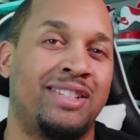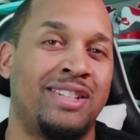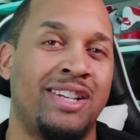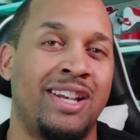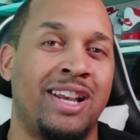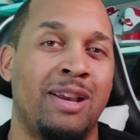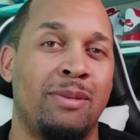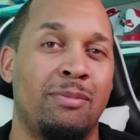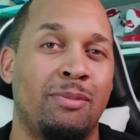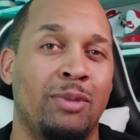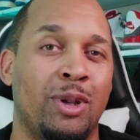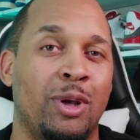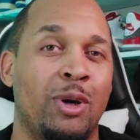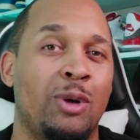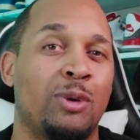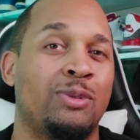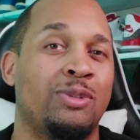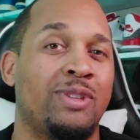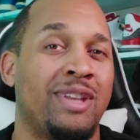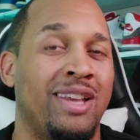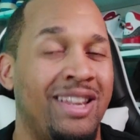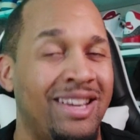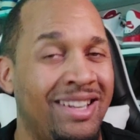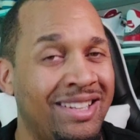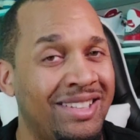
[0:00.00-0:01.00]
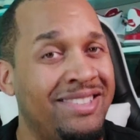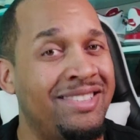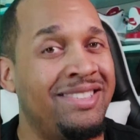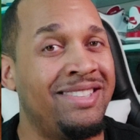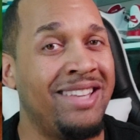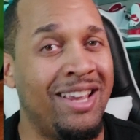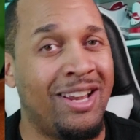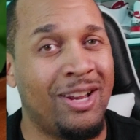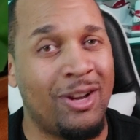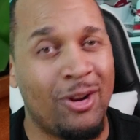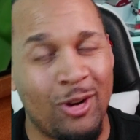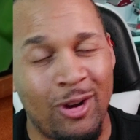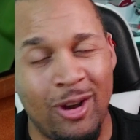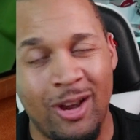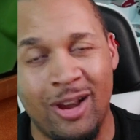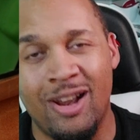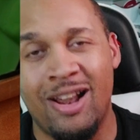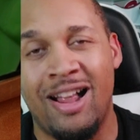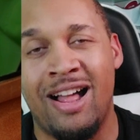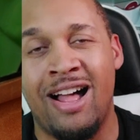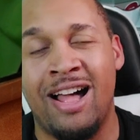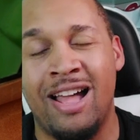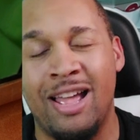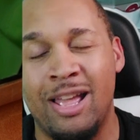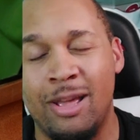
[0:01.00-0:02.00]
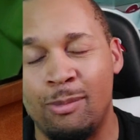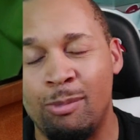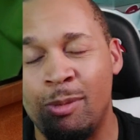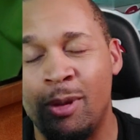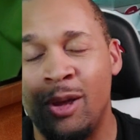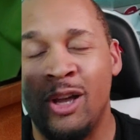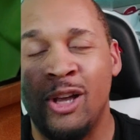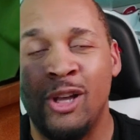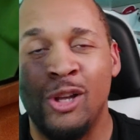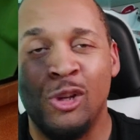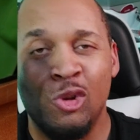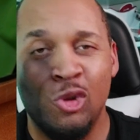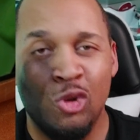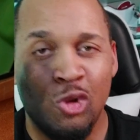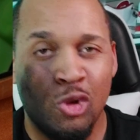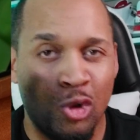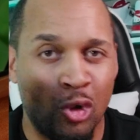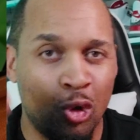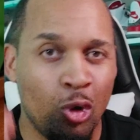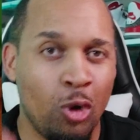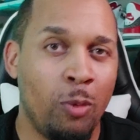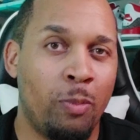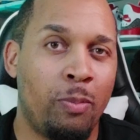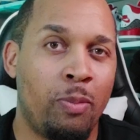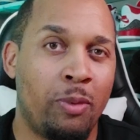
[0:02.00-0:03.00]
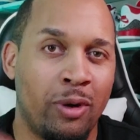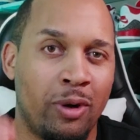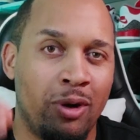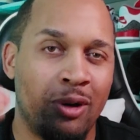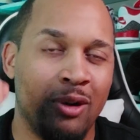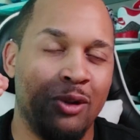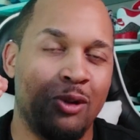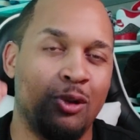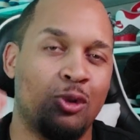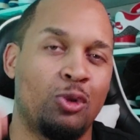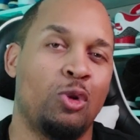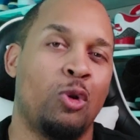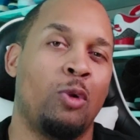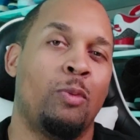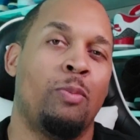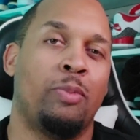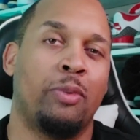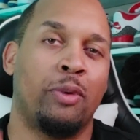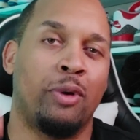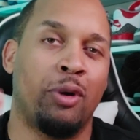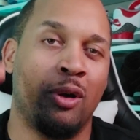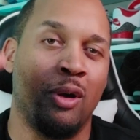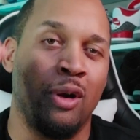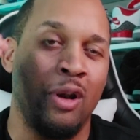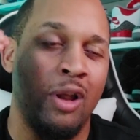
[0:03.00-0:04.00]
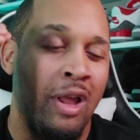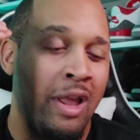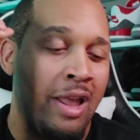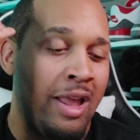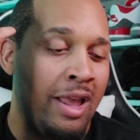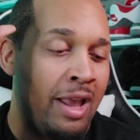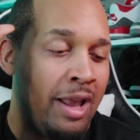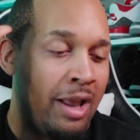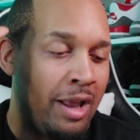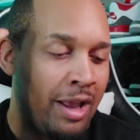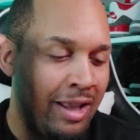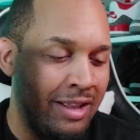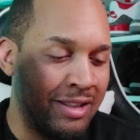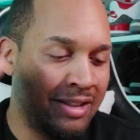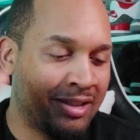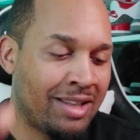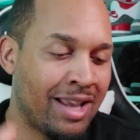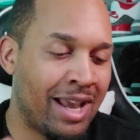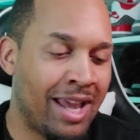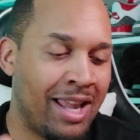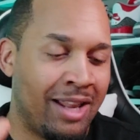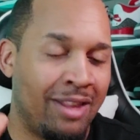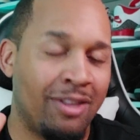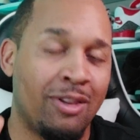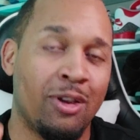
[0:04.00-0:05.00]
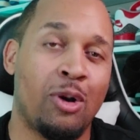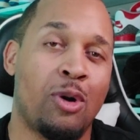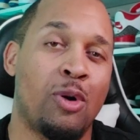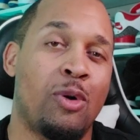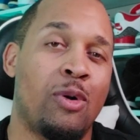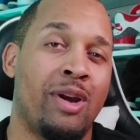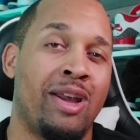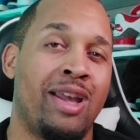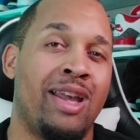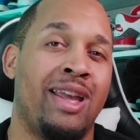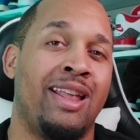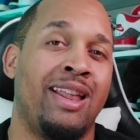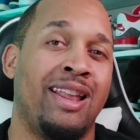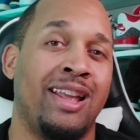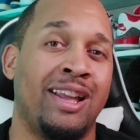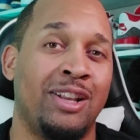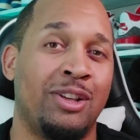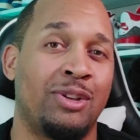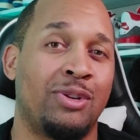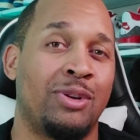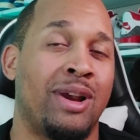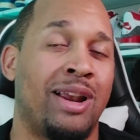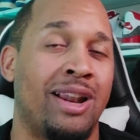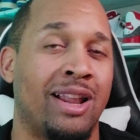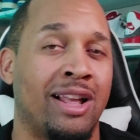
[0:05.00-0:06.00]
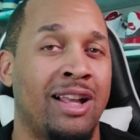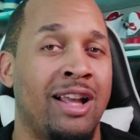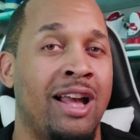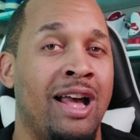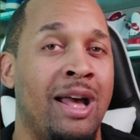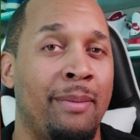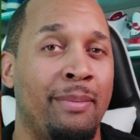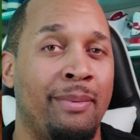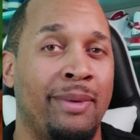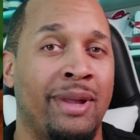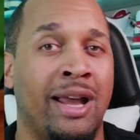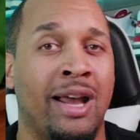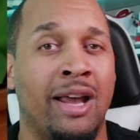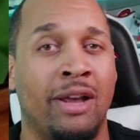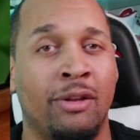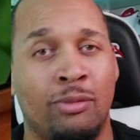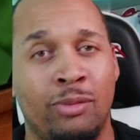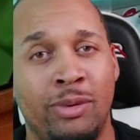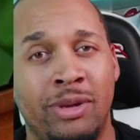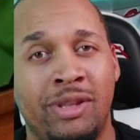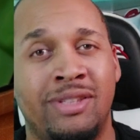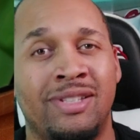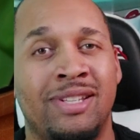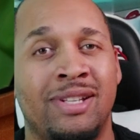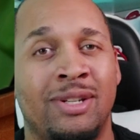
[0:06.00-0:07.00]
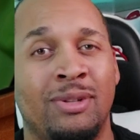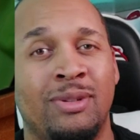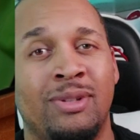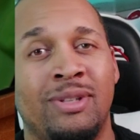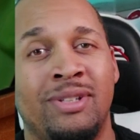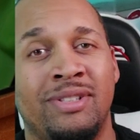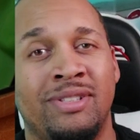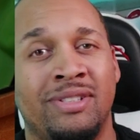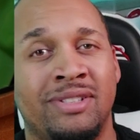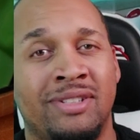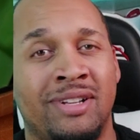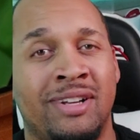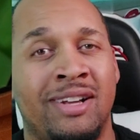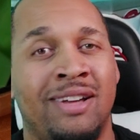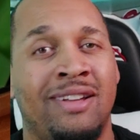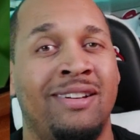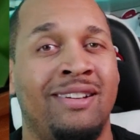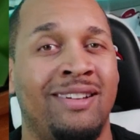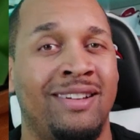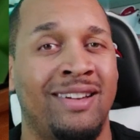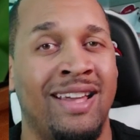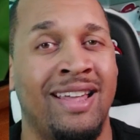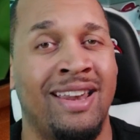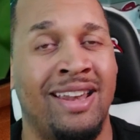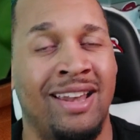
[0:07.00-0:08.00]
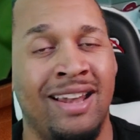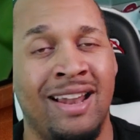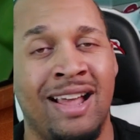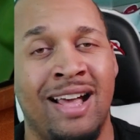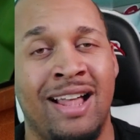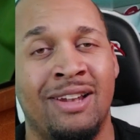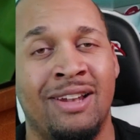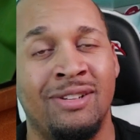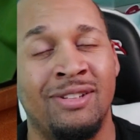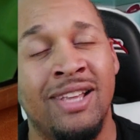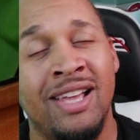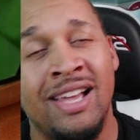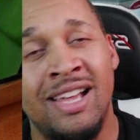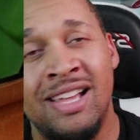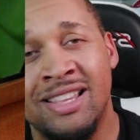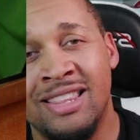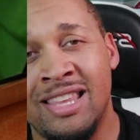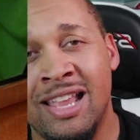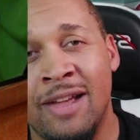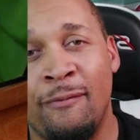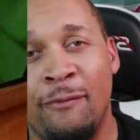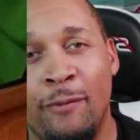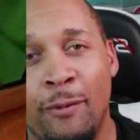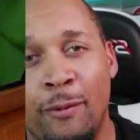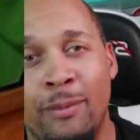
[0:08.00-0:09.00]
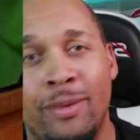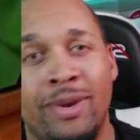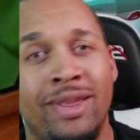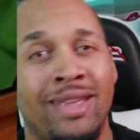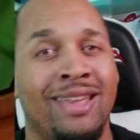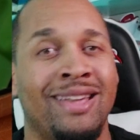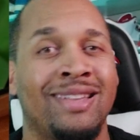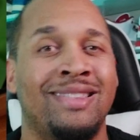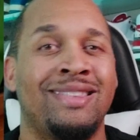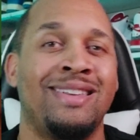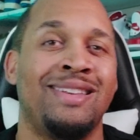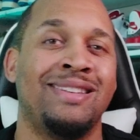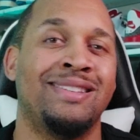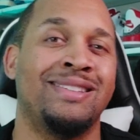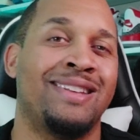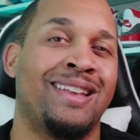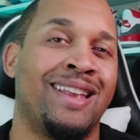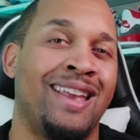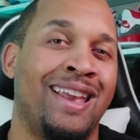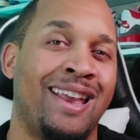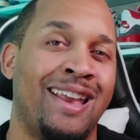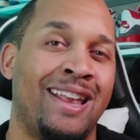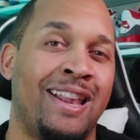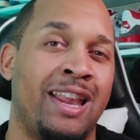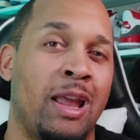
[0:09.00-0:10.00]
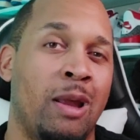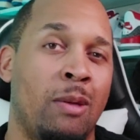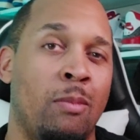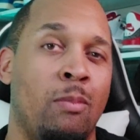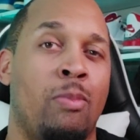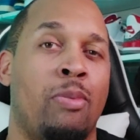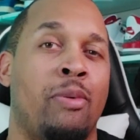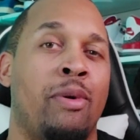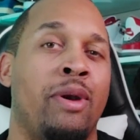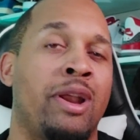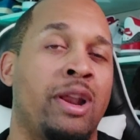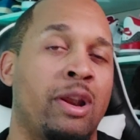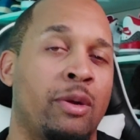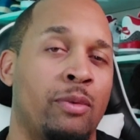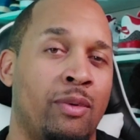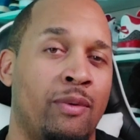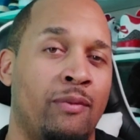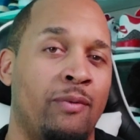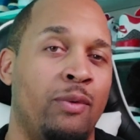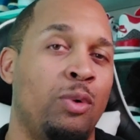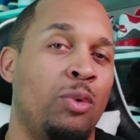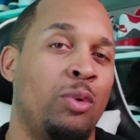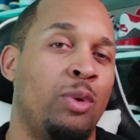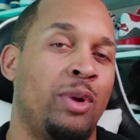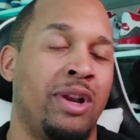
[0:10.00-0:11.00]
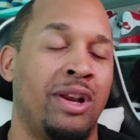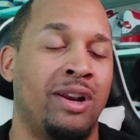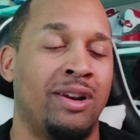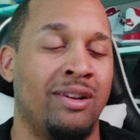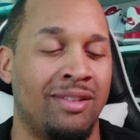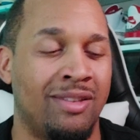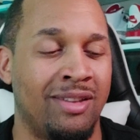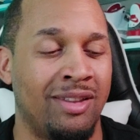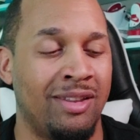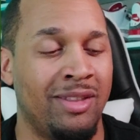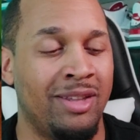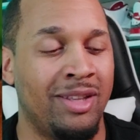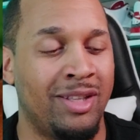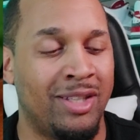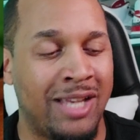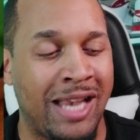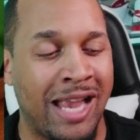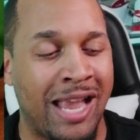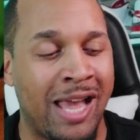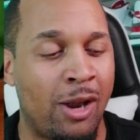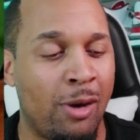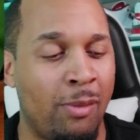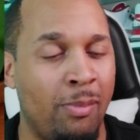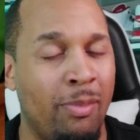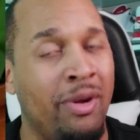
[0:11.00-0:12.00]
Jam Lows. Now this sneaker here, I am super excited to go ahead and try to cop, guys. Retail on these is $190. Definitely want to get these in hand and bring a review here to the channel,